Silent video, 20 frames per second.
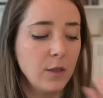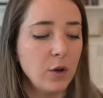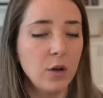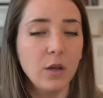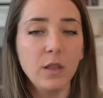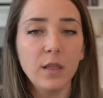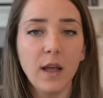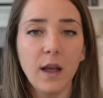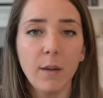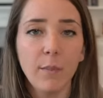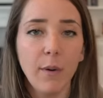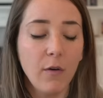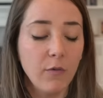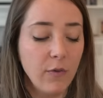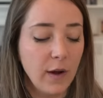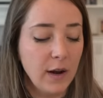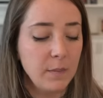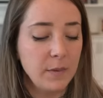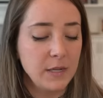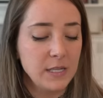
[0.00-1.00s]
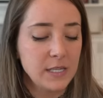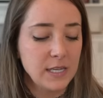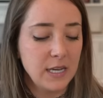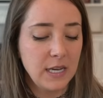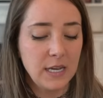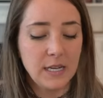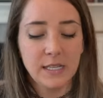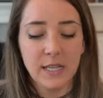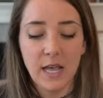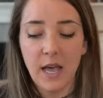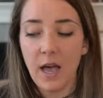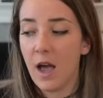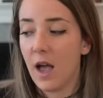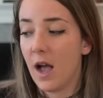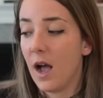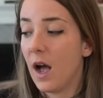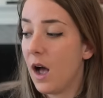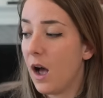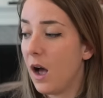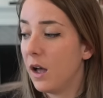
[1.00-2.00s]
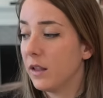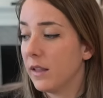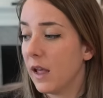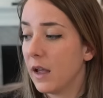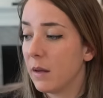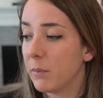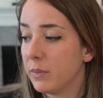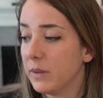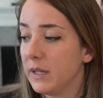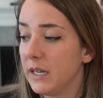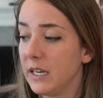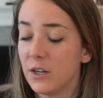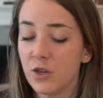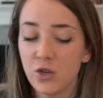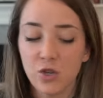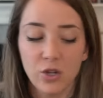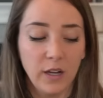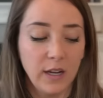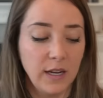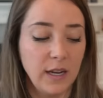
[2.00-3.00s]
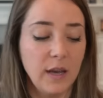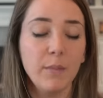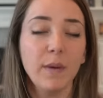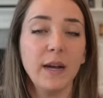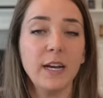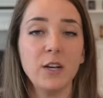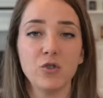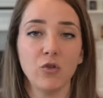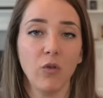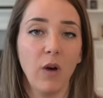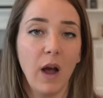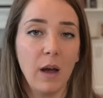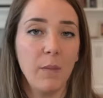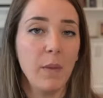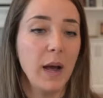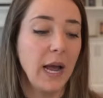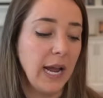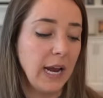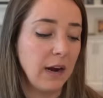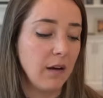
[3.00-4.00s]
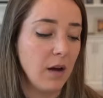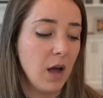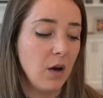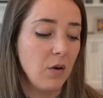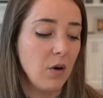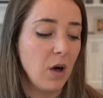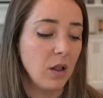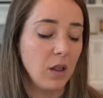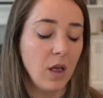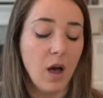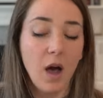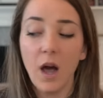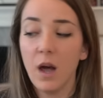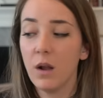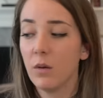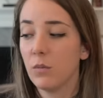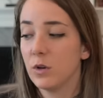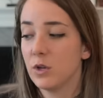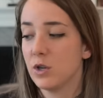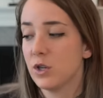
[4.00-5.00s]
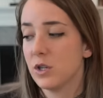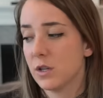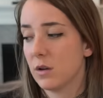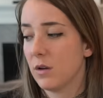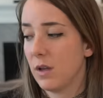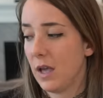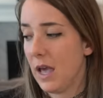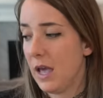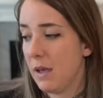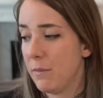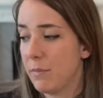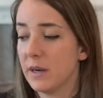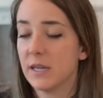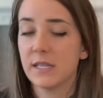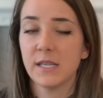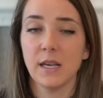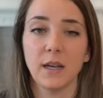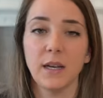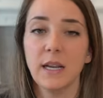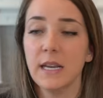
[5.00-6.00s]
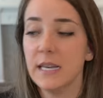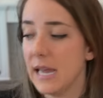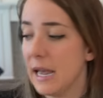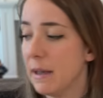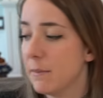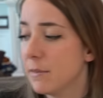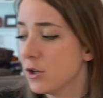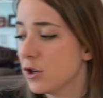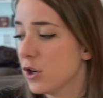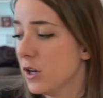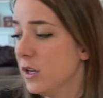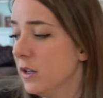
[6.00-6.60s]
The good thing about vitamin C is that, unlike bleach, like, it might dry my hair out a lot, which is okay, but it's not gonna damage